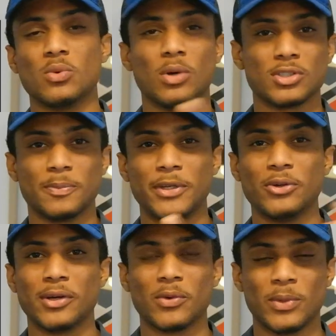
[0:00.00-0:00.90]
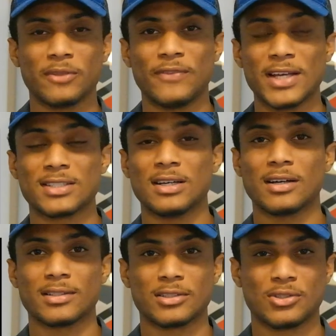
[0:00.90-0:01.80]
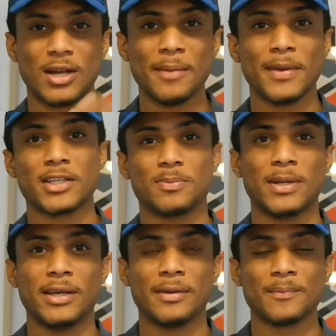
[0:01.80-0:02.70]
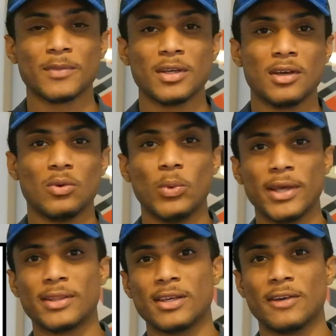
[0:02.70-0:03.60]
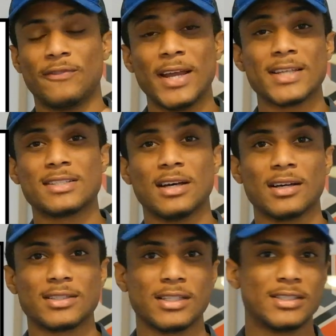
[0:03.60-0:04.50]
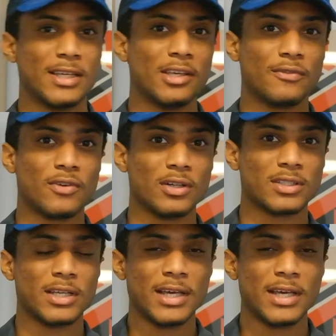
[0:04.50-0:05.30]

want to be doing with flex targeting. So let me explain. With flex targeting, say you've got